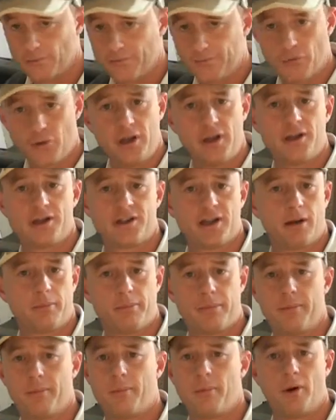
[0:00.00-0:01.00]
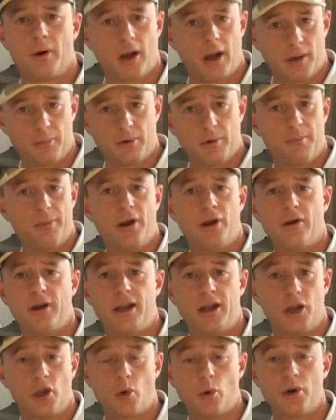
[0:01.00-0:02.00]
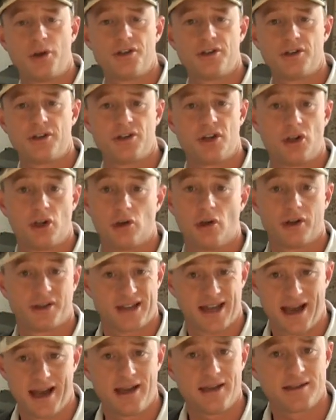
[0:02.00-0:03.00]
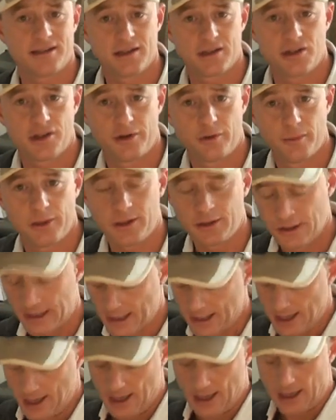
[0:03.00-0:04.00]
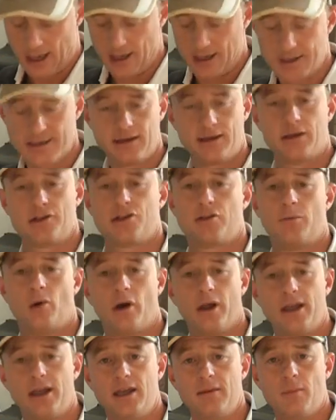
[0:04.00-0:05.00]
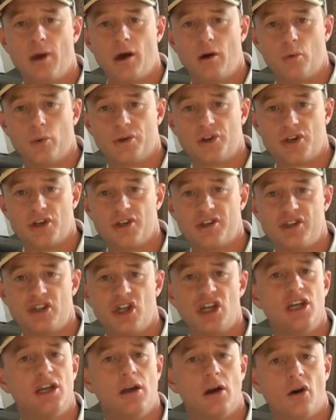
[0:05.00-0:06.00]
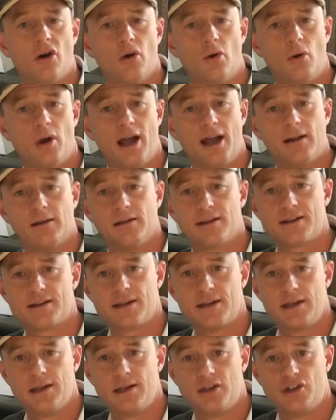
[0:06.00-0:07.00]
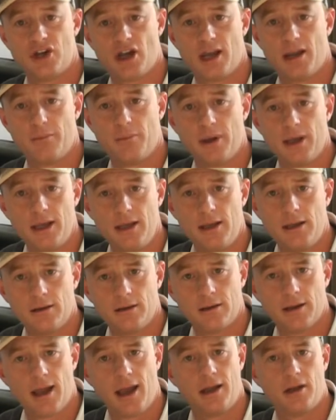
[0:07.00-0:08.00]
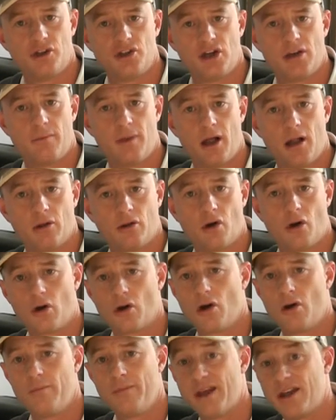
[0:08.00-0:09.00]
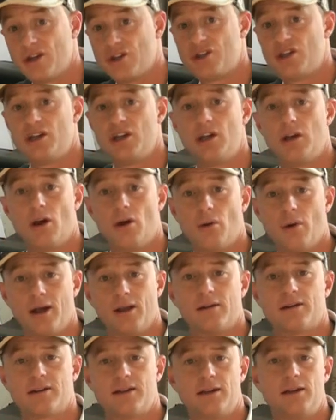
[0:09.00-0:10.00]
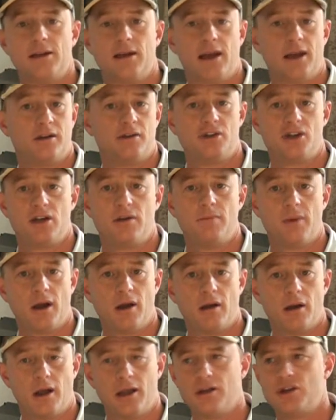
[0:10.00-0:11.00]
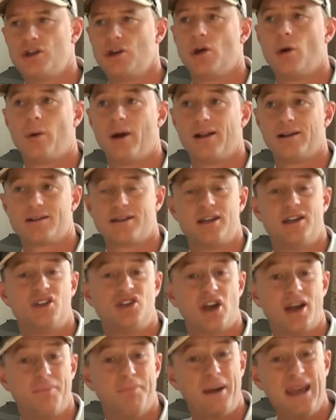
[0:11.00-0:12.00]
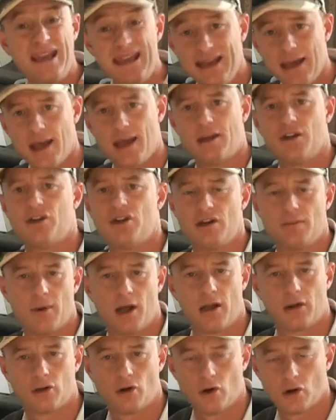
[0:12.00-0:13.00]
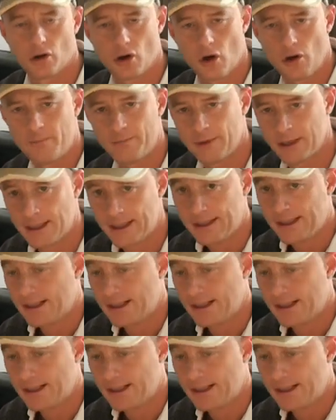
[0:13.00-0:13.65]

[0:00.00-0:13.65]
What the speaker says: free to start preparing any questions that you'd like to ask this gentleman. Send it to my email, which is golcjp@gmail.com. That's golcjp@gmail.com.